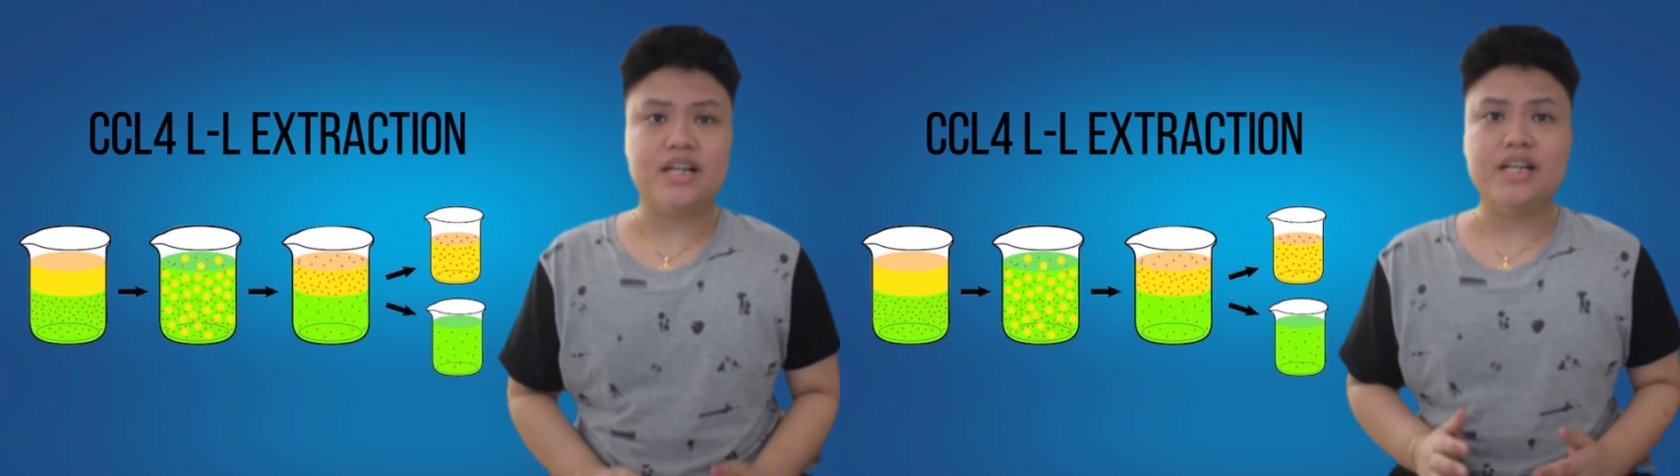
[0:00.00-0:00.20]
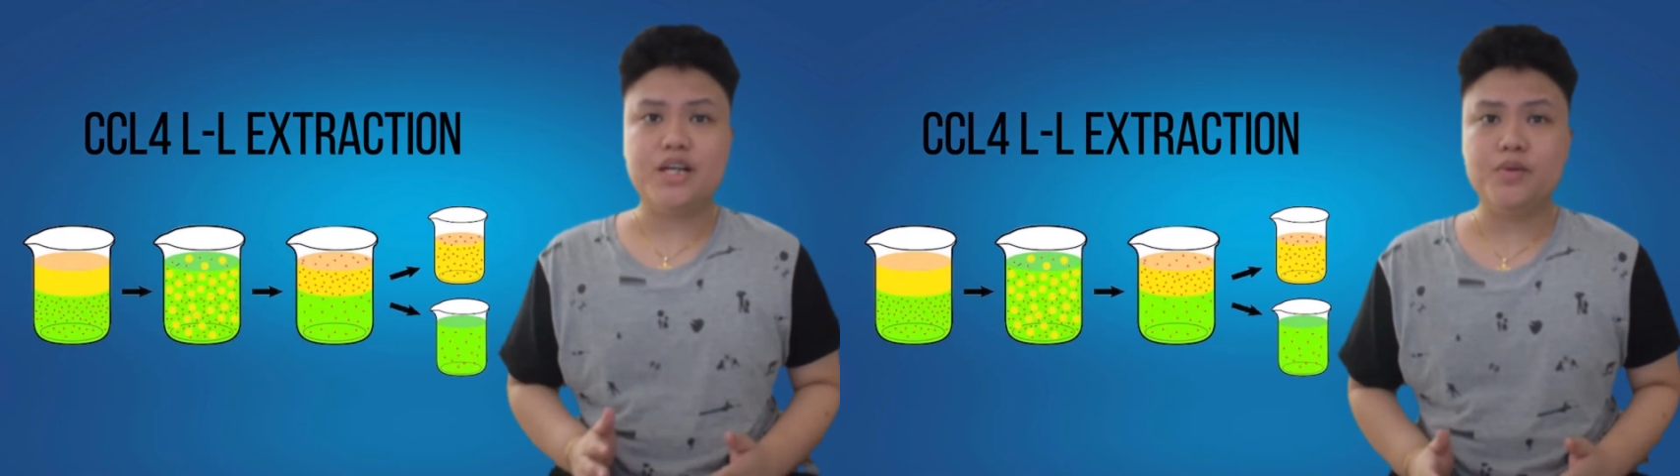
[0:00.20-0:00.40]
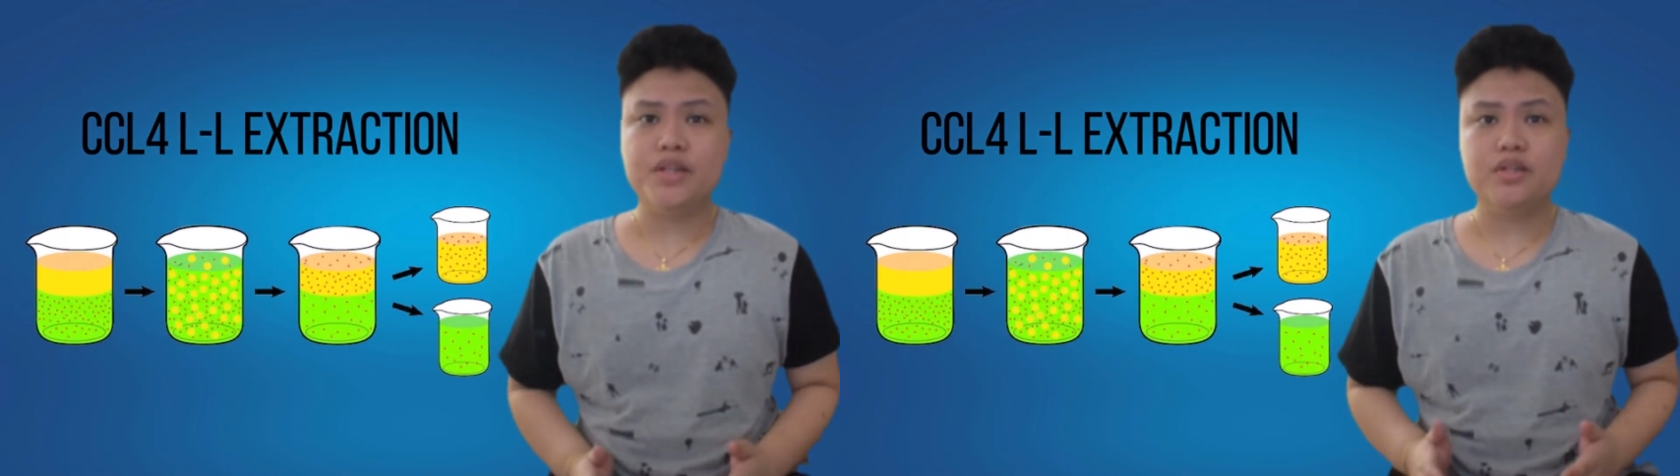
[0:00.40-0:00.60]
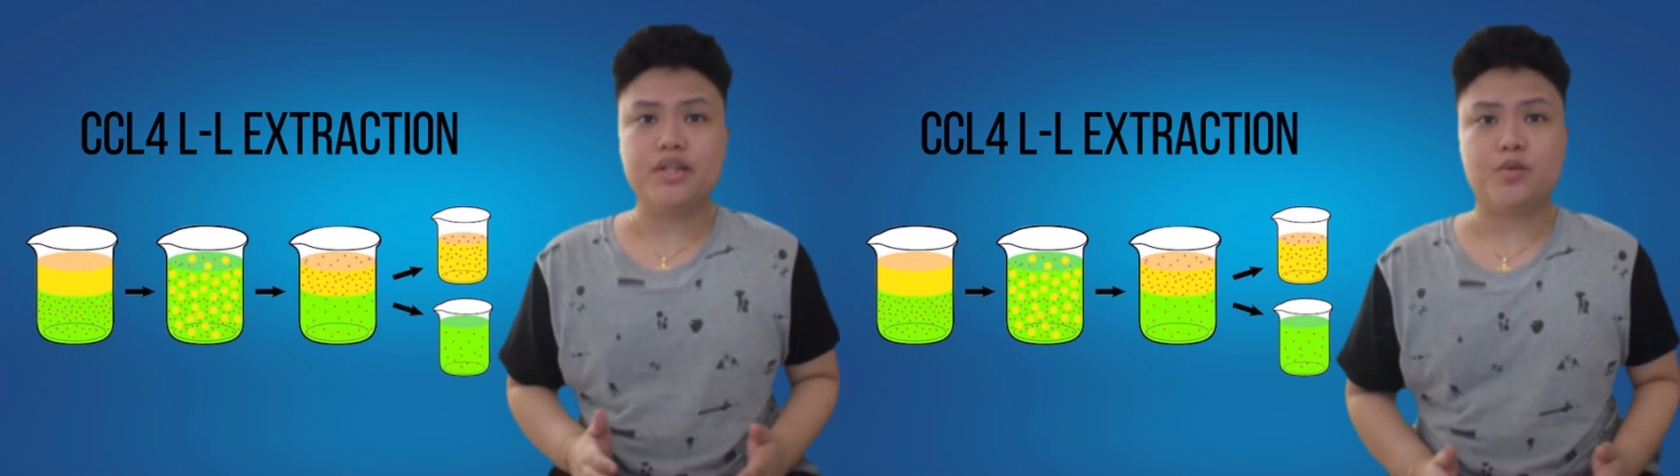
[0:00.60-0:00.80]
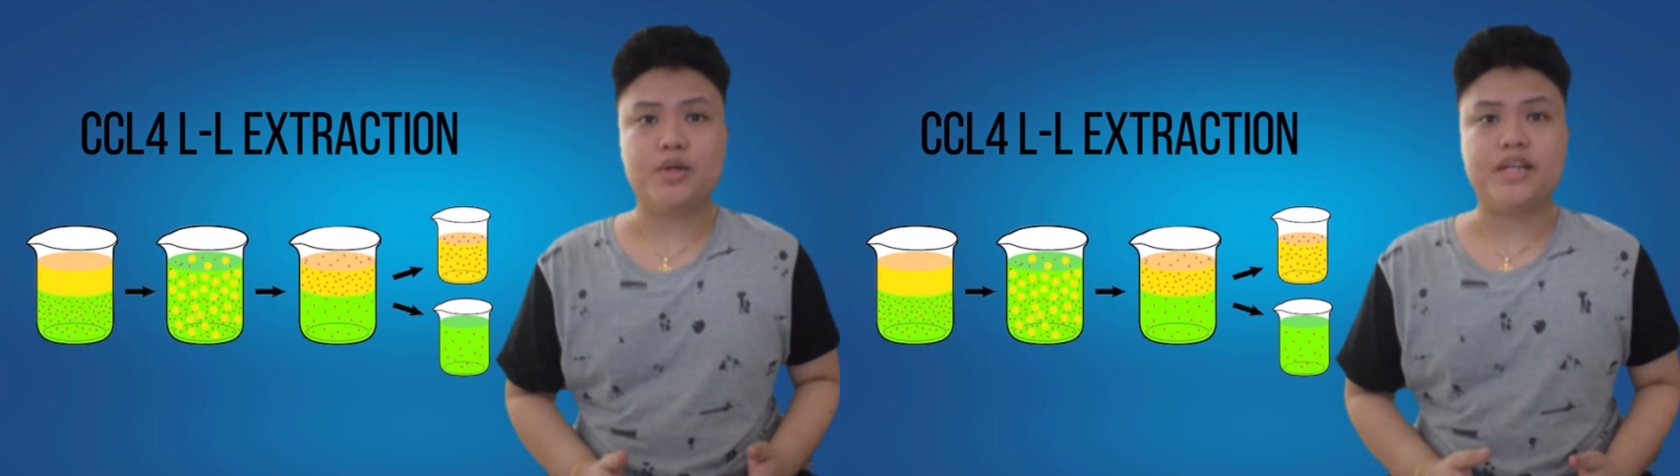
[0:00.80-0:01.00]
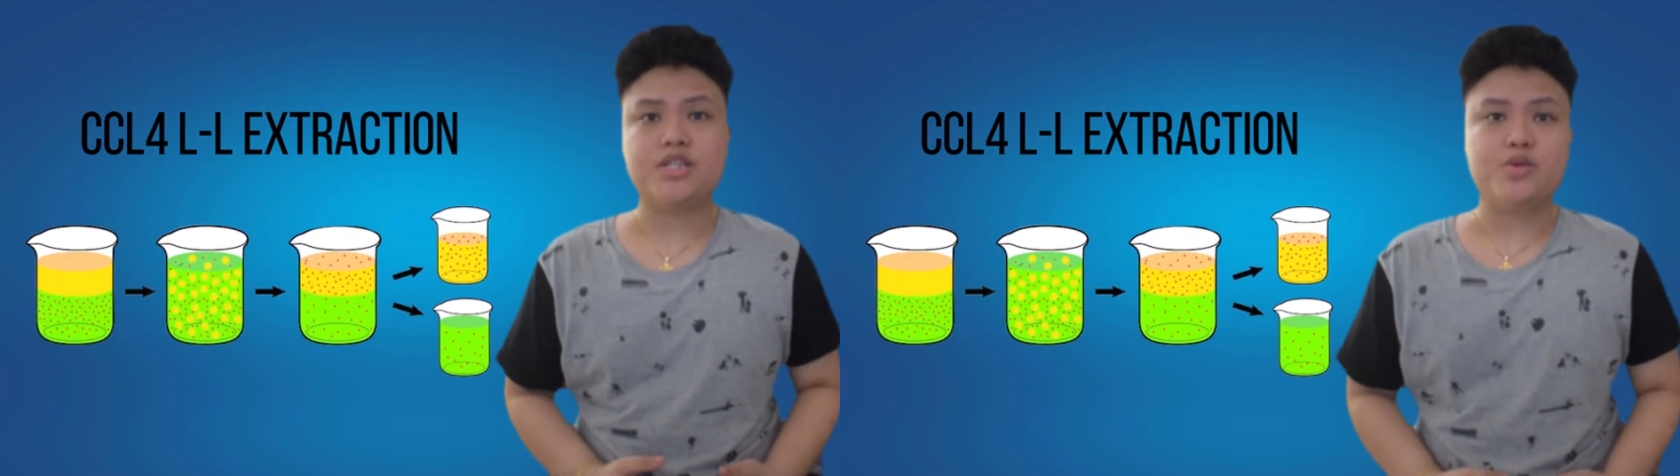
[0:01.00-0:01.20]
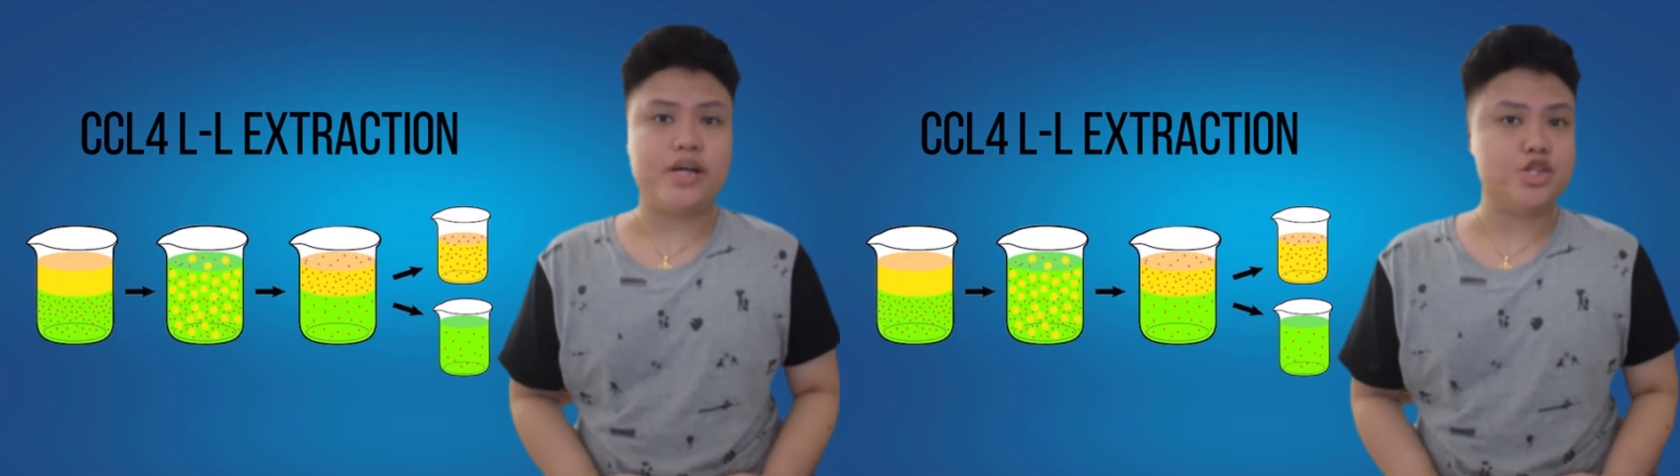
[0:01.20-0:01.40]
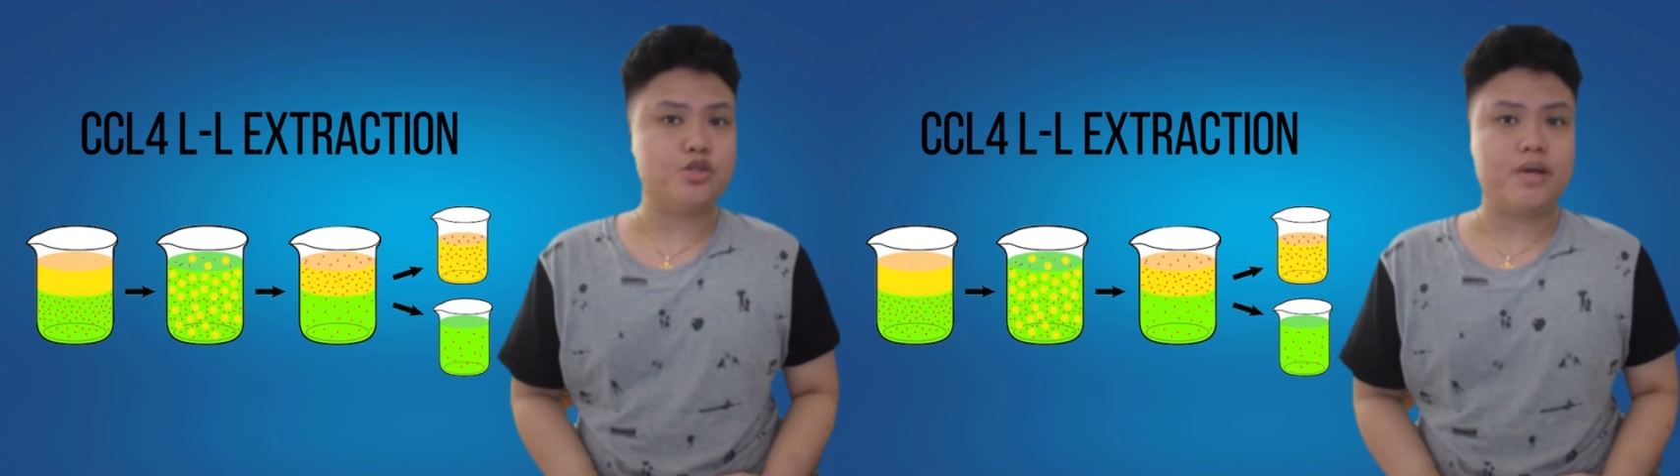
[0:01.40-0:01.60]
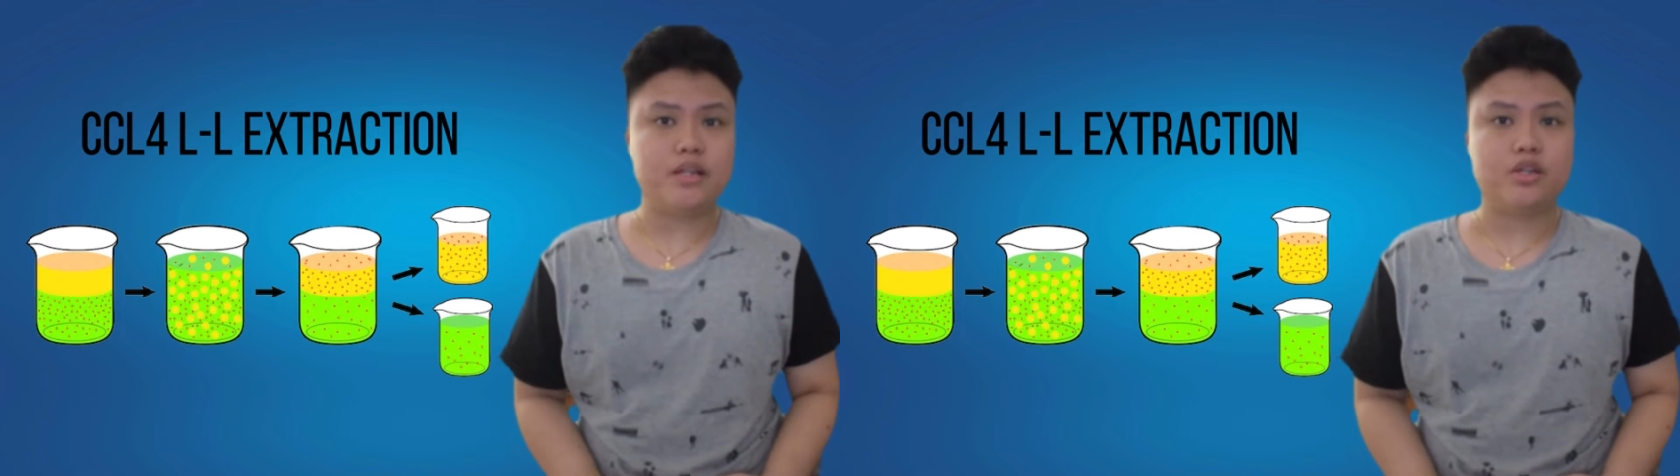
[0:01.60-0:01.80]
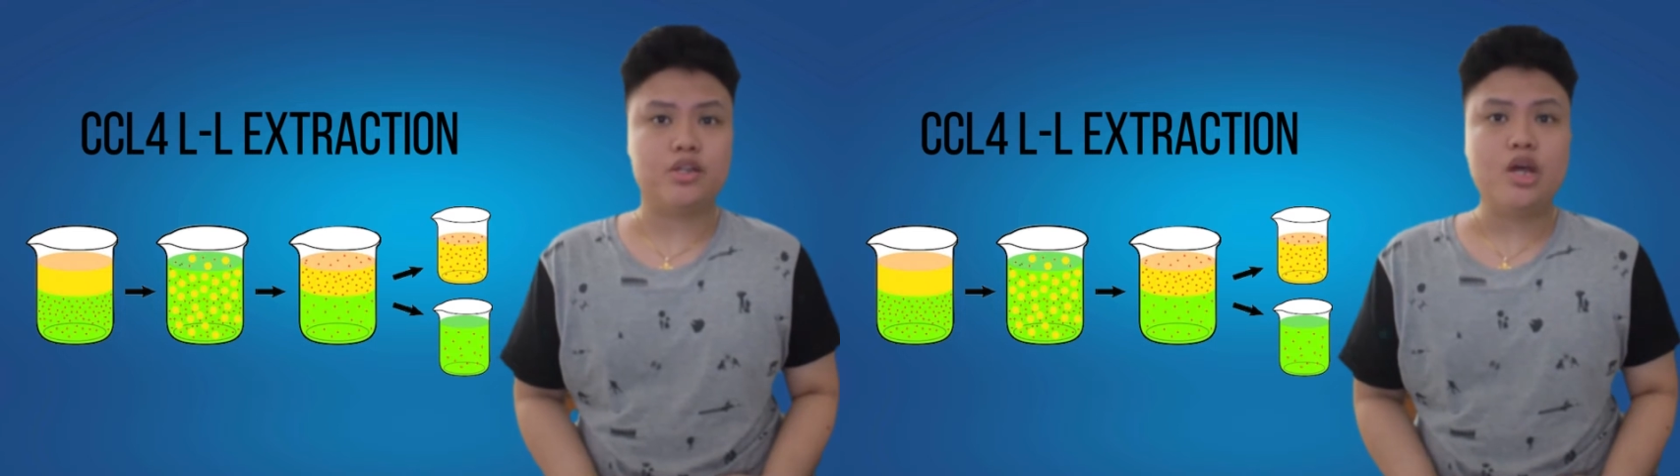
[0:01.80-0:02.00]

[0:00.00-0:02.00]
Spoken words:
liquid-to-liquid extraction method